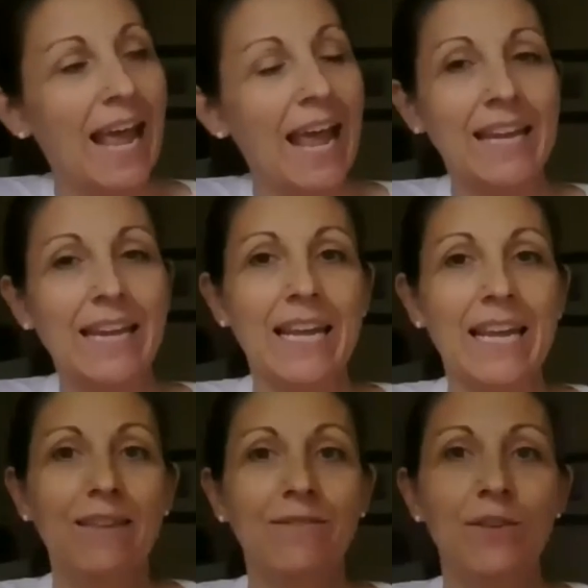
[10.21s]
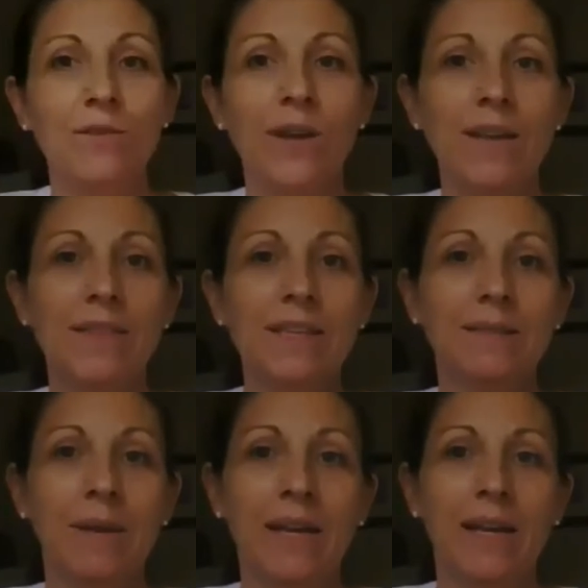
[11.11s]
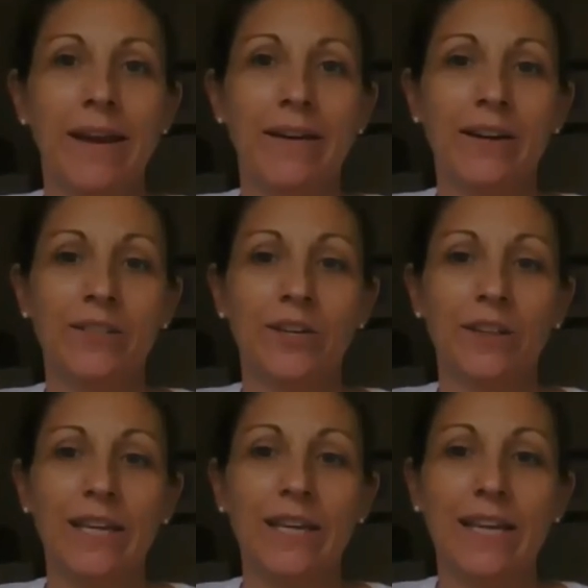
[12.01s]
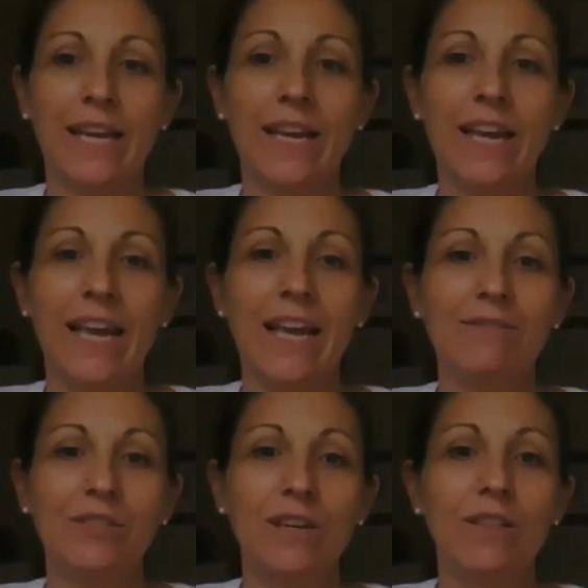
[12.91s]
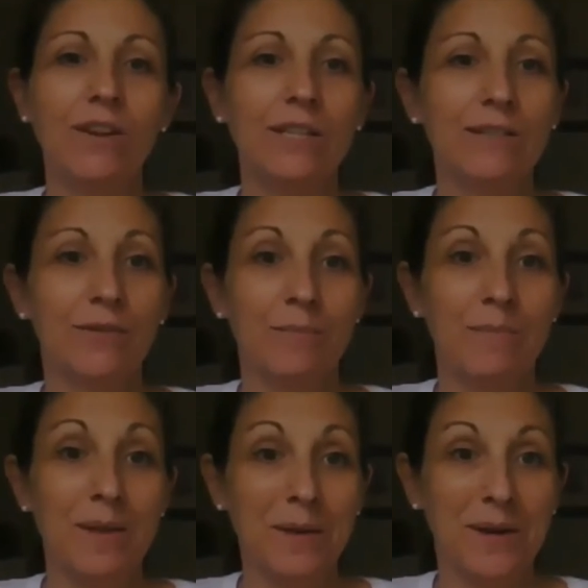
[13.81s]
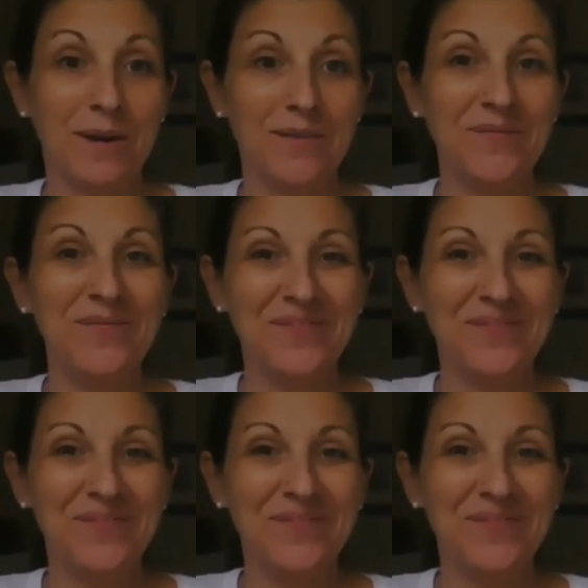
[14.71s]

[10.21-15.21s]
And if you look at this main character, Lily, if she looks familiar,